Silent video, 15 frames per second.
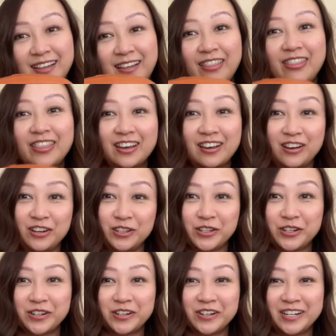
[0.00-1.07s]
the
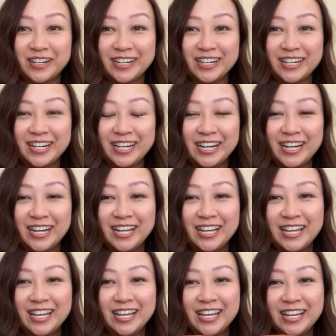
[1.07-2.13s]
color.
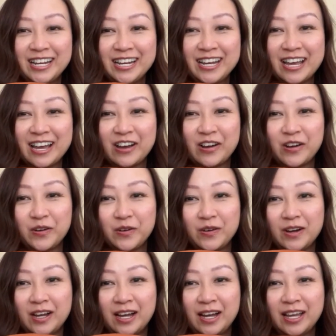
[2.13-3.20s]
Now,
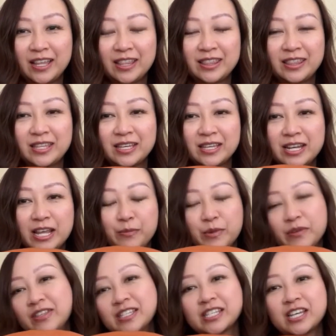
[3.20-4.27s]
the name of
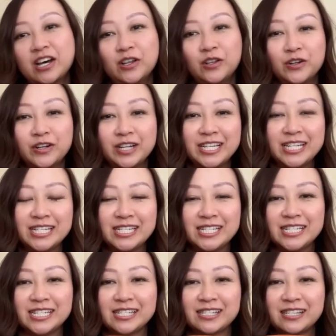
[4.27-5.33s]
this color
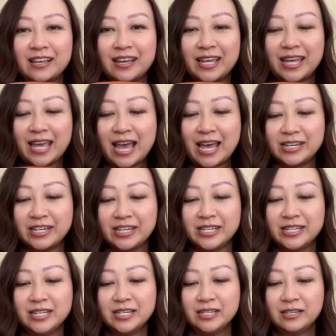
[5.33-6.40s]
is
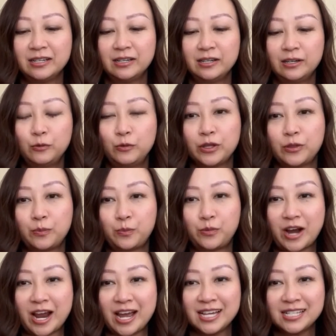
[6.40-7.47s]
Canyon with
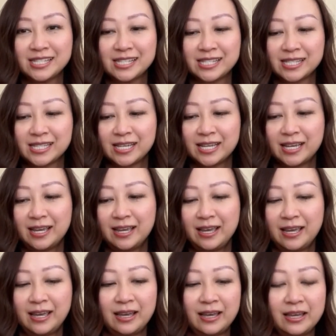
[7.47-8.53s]
brass.
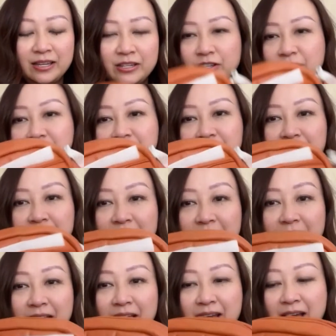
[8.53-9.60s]
And you could see
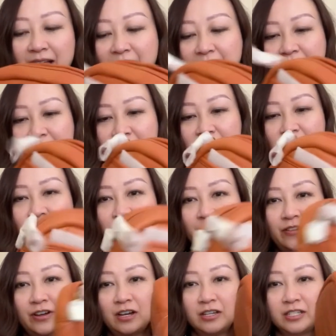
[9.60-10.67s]
that I have,
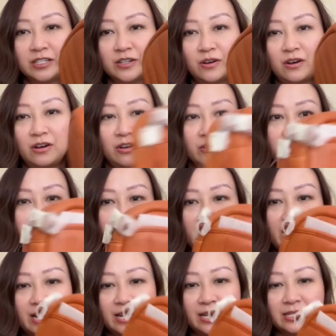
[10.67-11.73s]
you know, all the
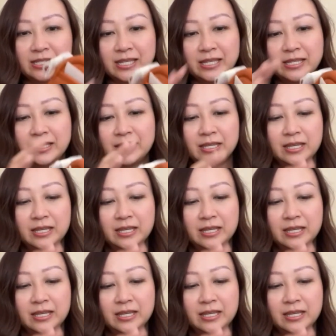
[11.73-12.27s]
tags and